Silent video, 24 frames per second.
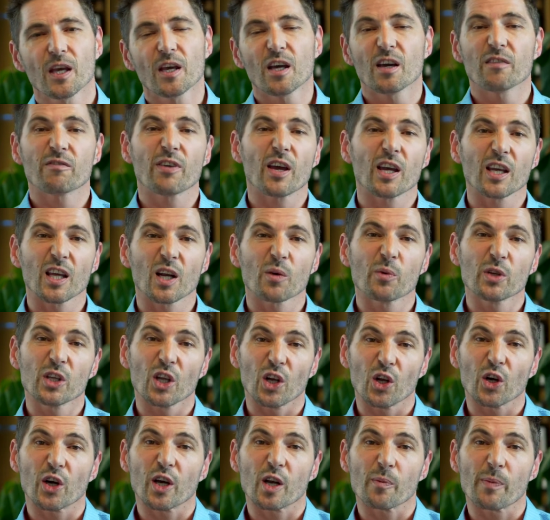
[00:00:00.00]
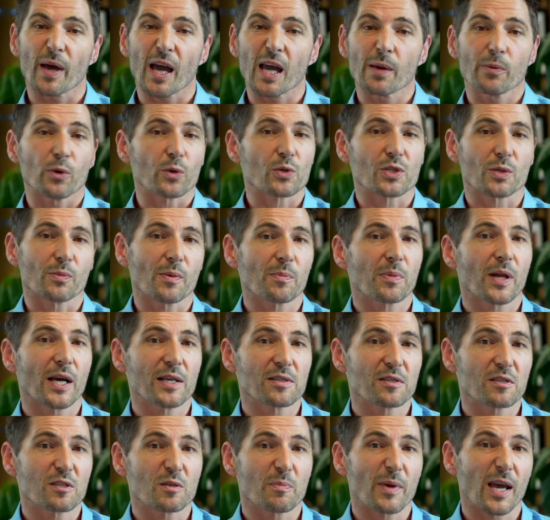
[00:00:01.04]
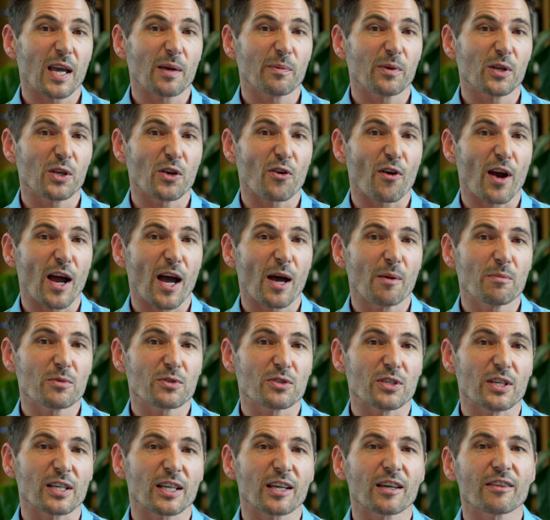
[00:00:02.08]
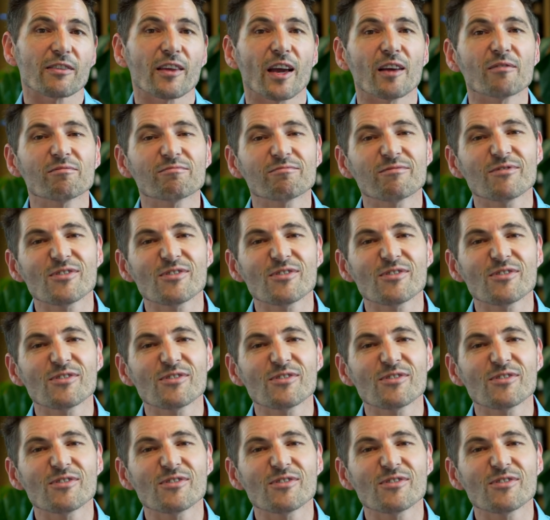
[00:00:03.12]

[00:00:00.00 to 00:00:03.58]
In fact, you know, when you look at a baby or someone places a baby in your arms and you get that